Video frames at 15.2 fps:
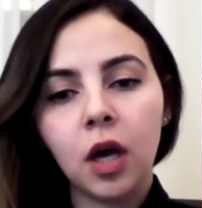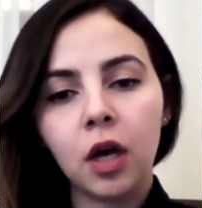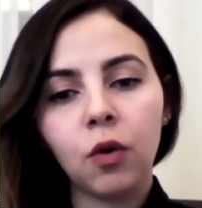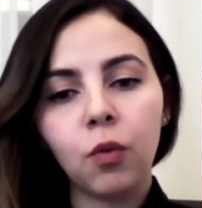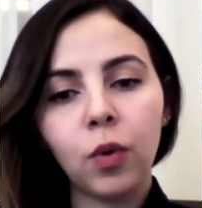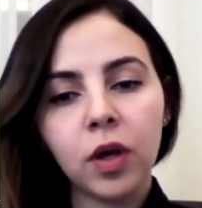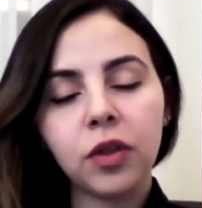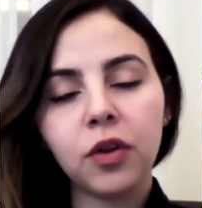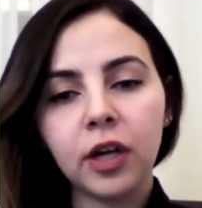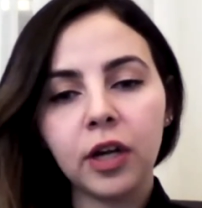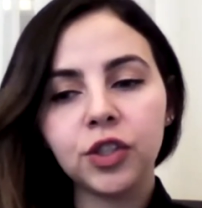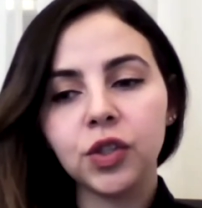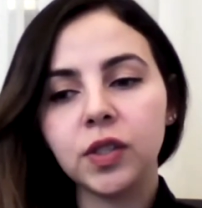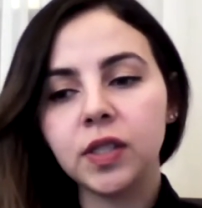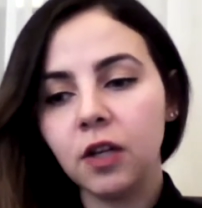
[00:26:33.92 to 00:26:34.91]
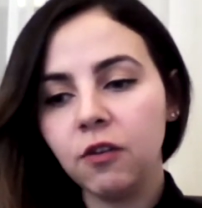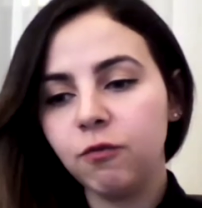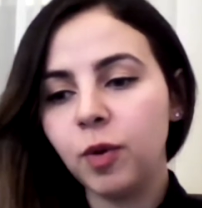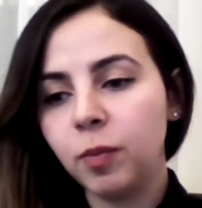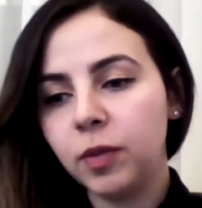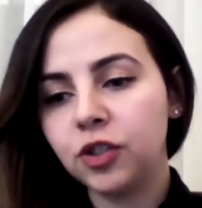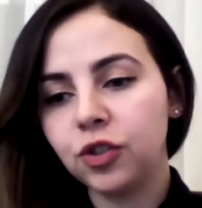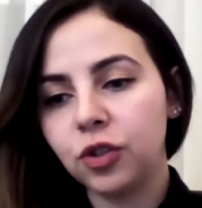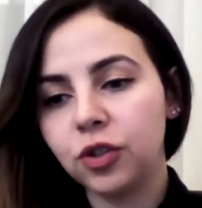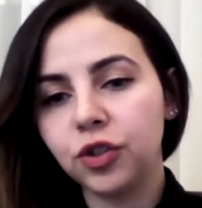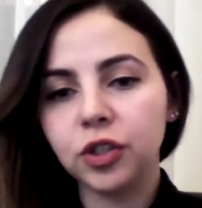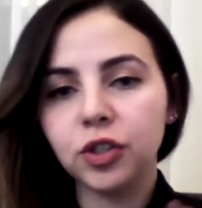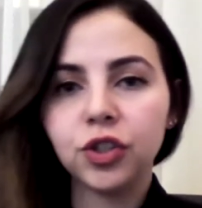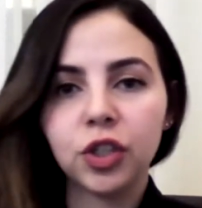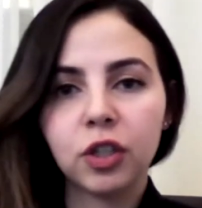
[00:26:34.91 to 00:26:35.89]
whether I should self-publish or
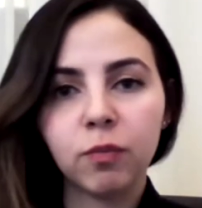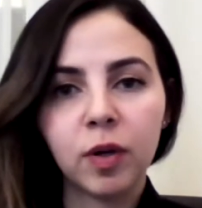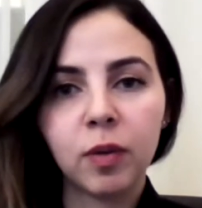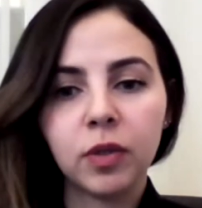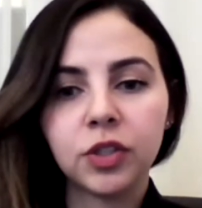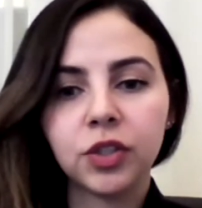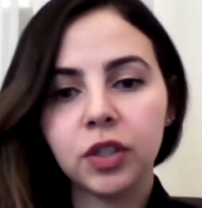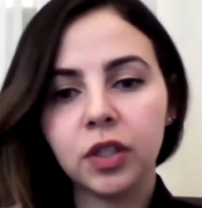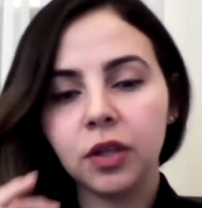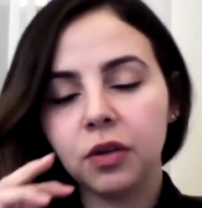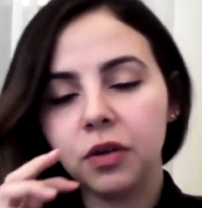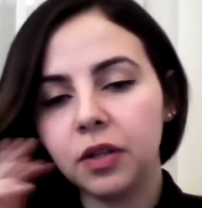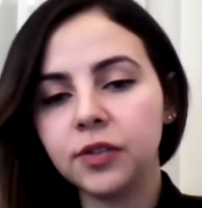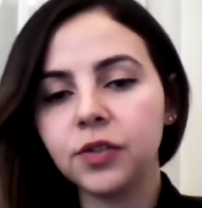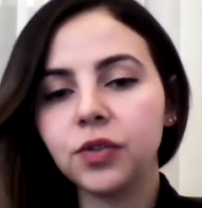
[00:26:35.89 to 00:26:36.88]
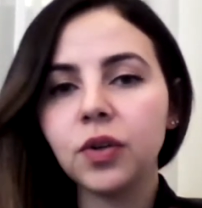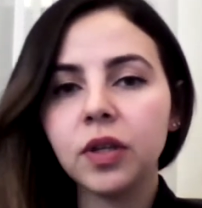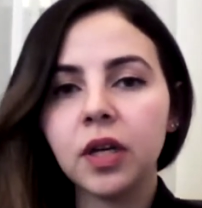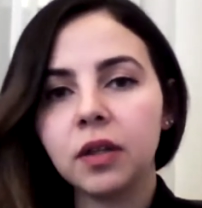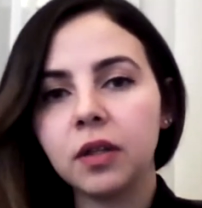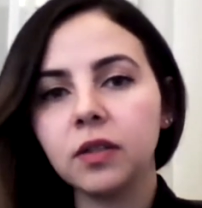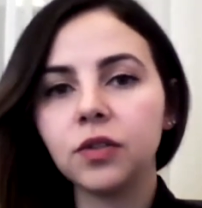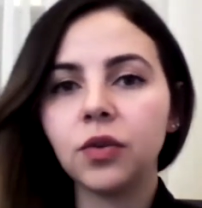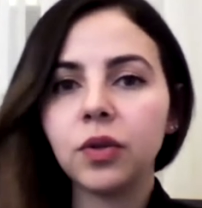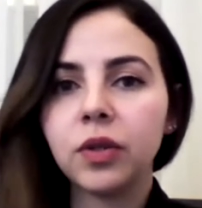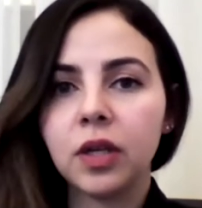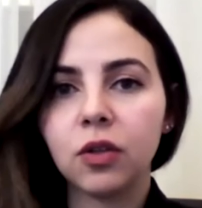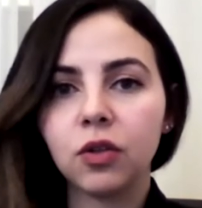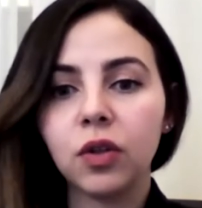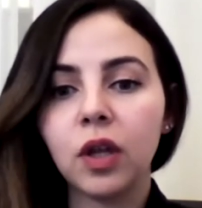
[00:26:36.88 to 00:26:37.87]
traditional publish, either this or
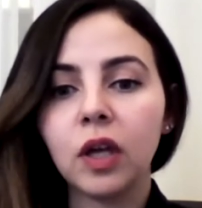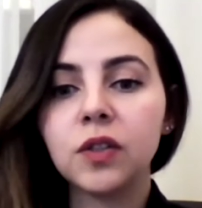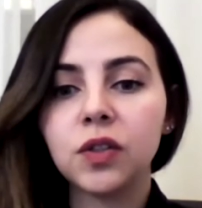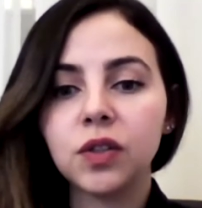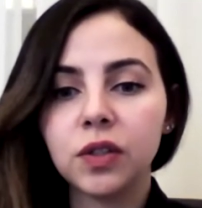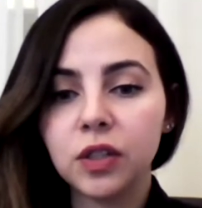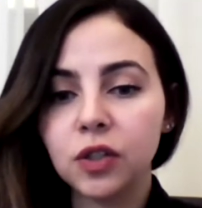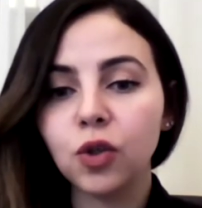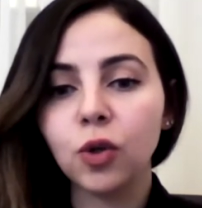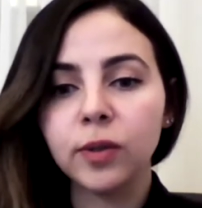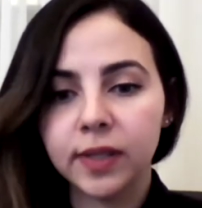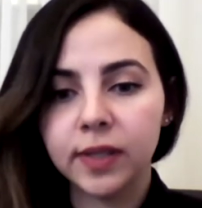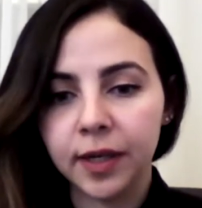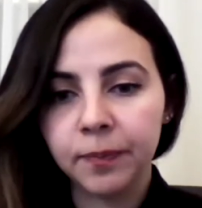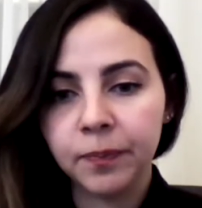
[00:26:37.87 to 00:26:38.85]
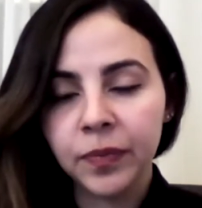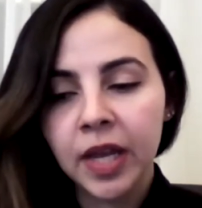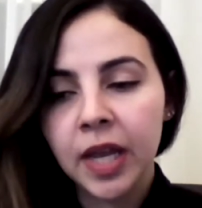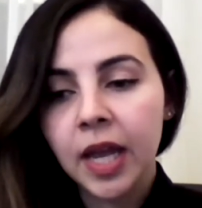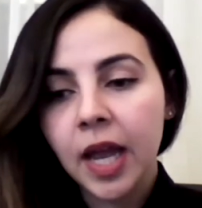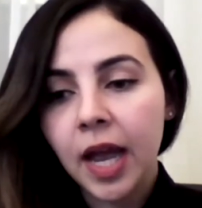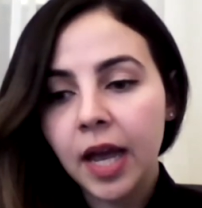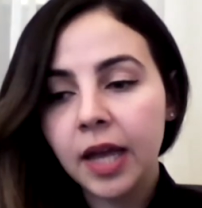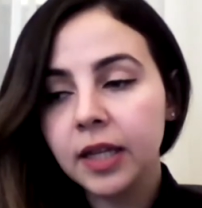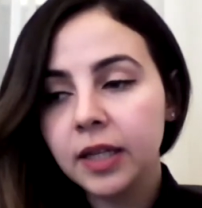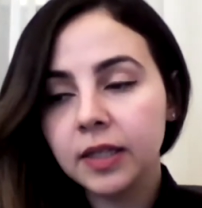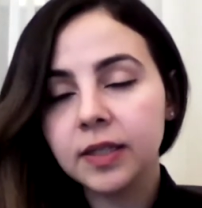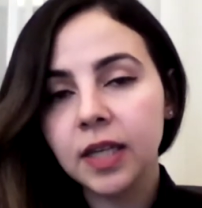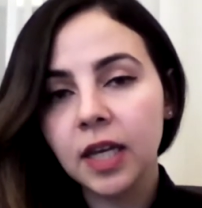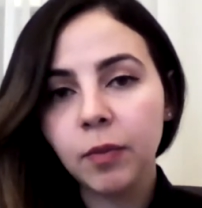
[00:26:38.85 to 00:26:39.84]
that. That's this whole time. And at the
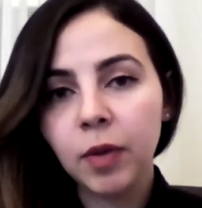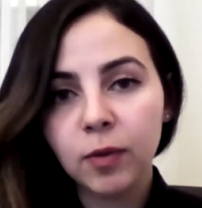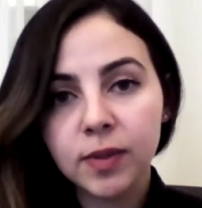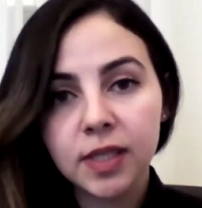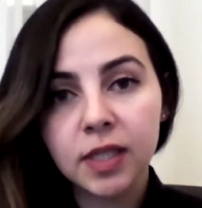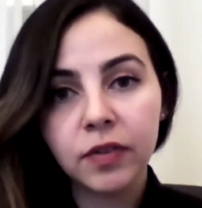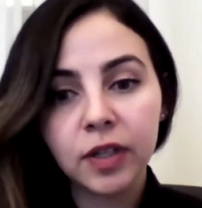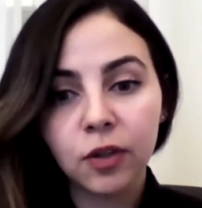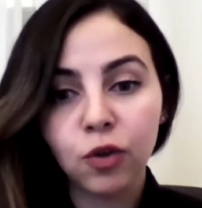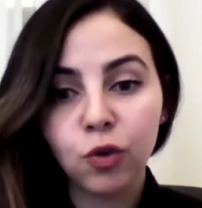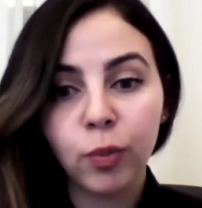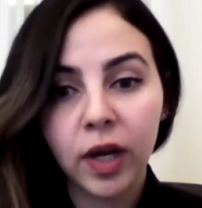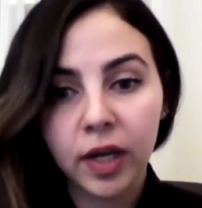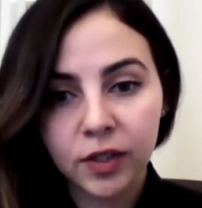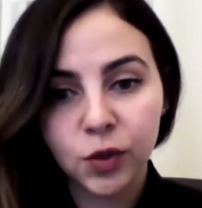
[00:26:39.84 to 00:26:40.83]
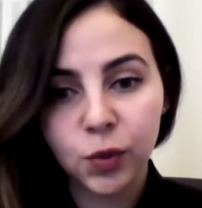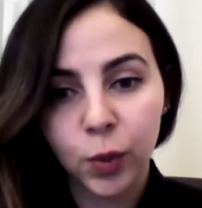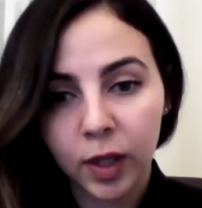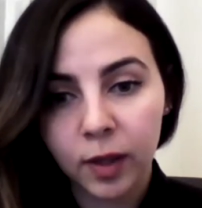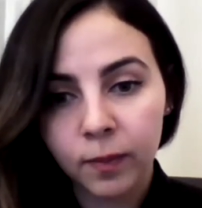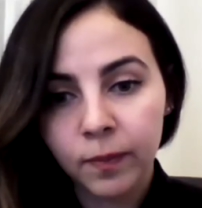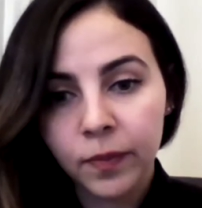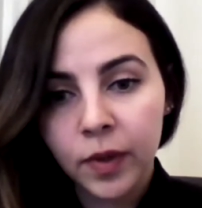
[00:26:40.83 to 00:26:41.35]
time, I was living in Dubai as well.